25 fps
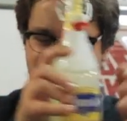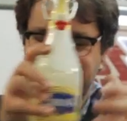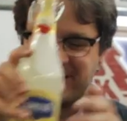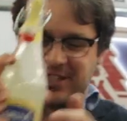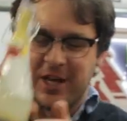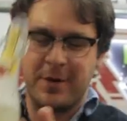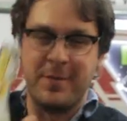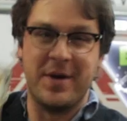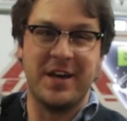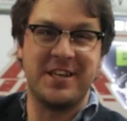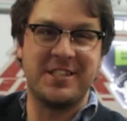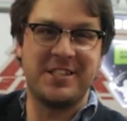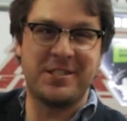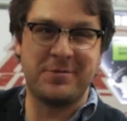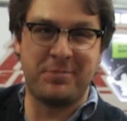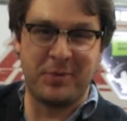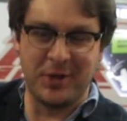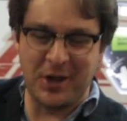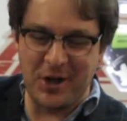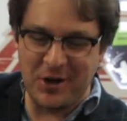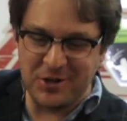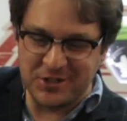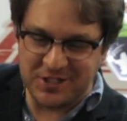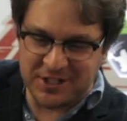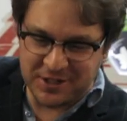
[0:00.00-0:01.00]
some
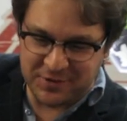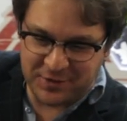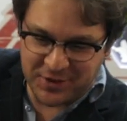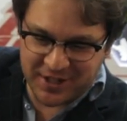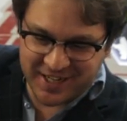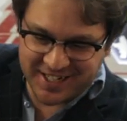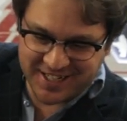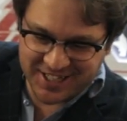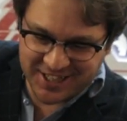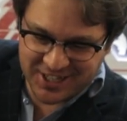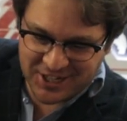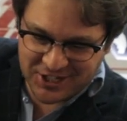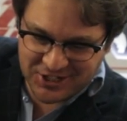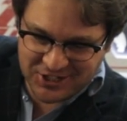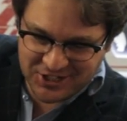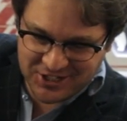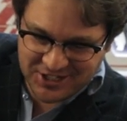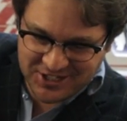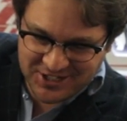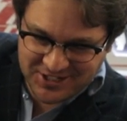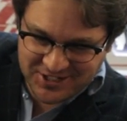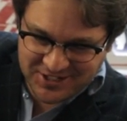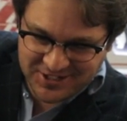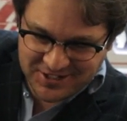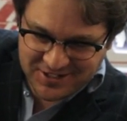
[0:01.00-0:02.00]
explosively
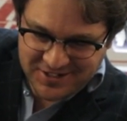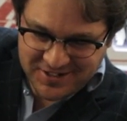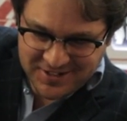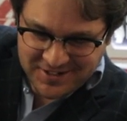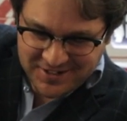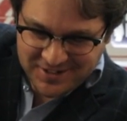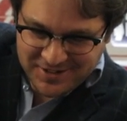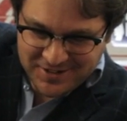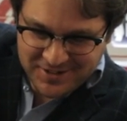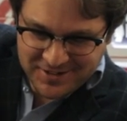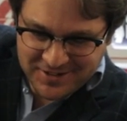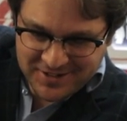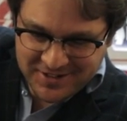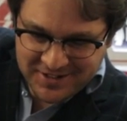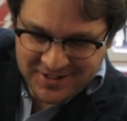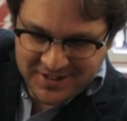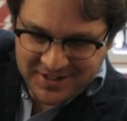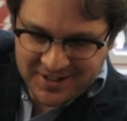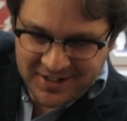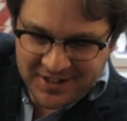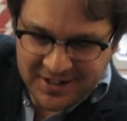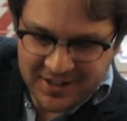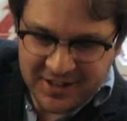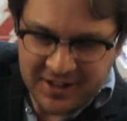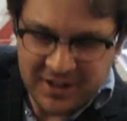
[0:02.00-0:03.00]
delicious
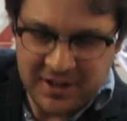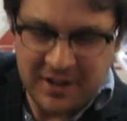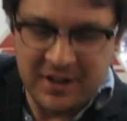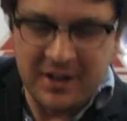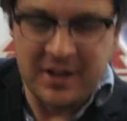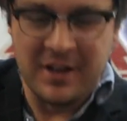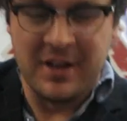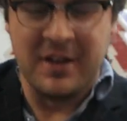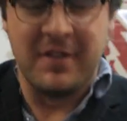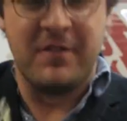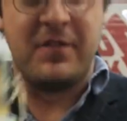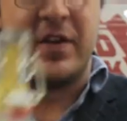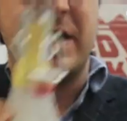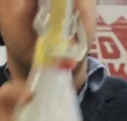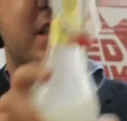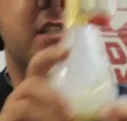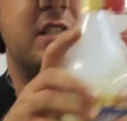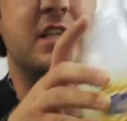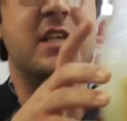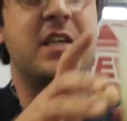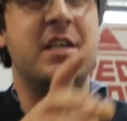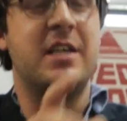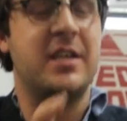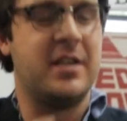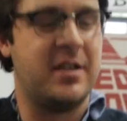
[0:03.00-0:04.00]

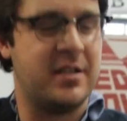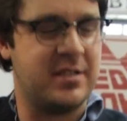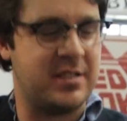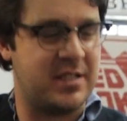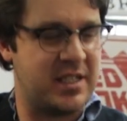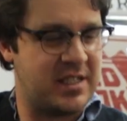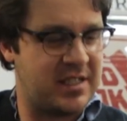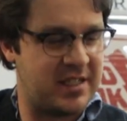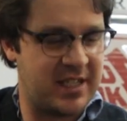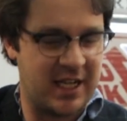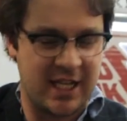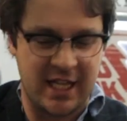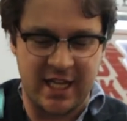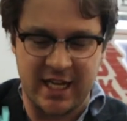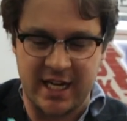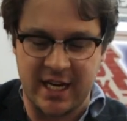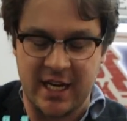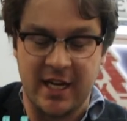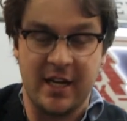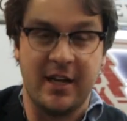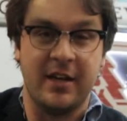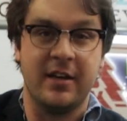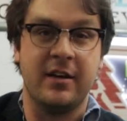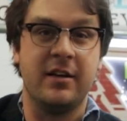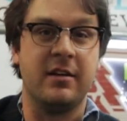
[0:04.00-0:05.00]
fizzy
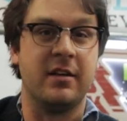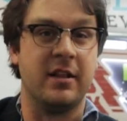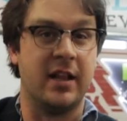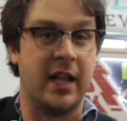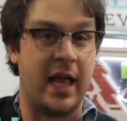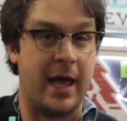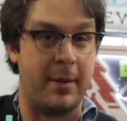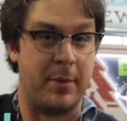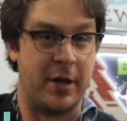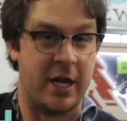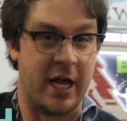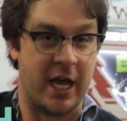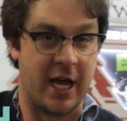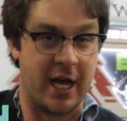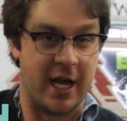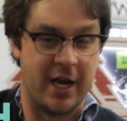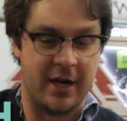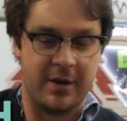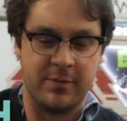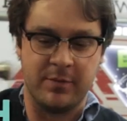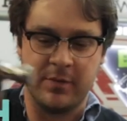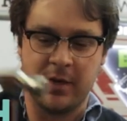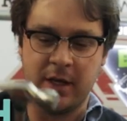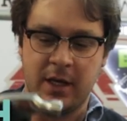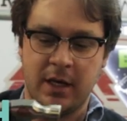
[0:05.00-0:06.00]
Sicilian lemonade.
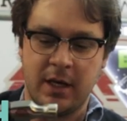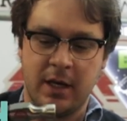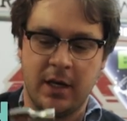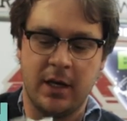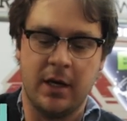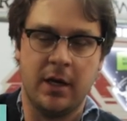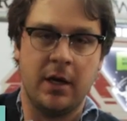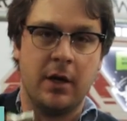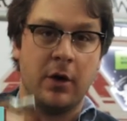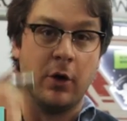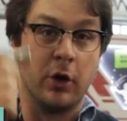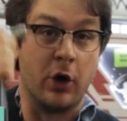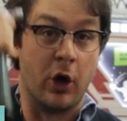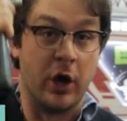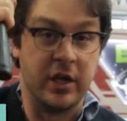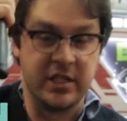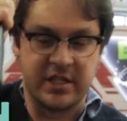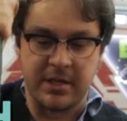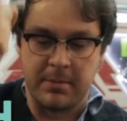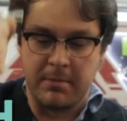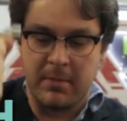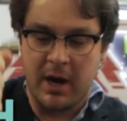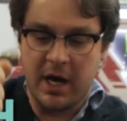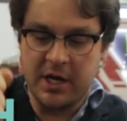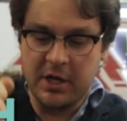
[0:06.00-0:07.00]
We're going
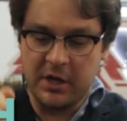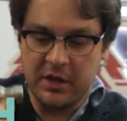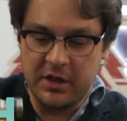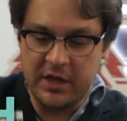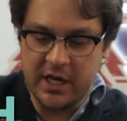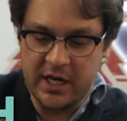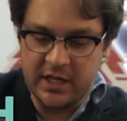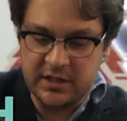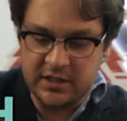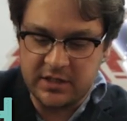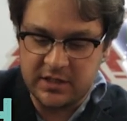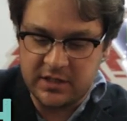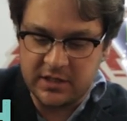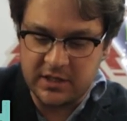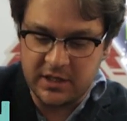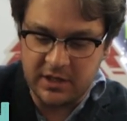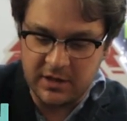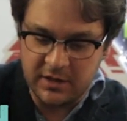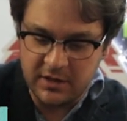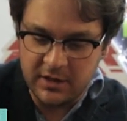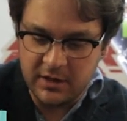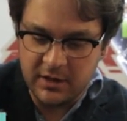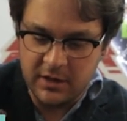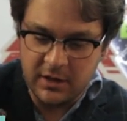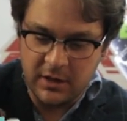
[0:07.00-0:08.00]
to muddle this
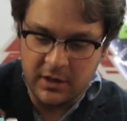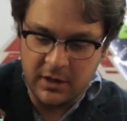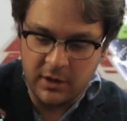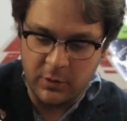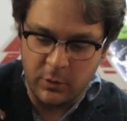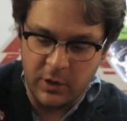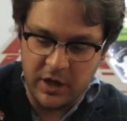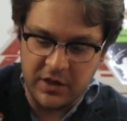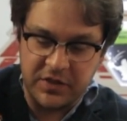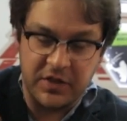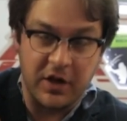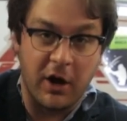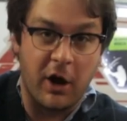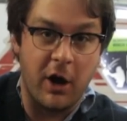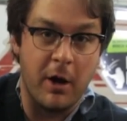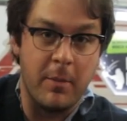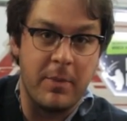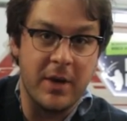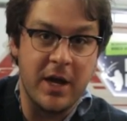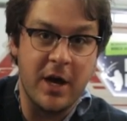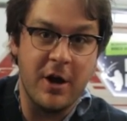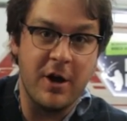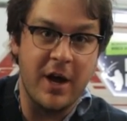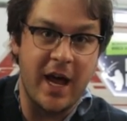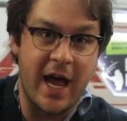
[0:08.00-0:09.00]
with our
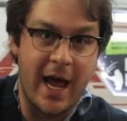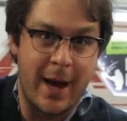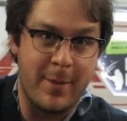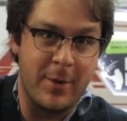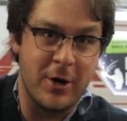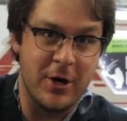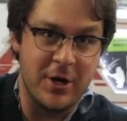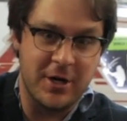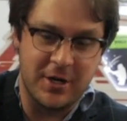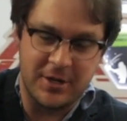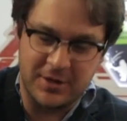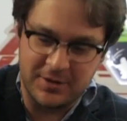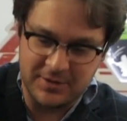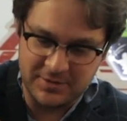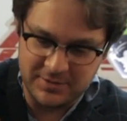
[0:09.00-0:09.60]
beer hammer.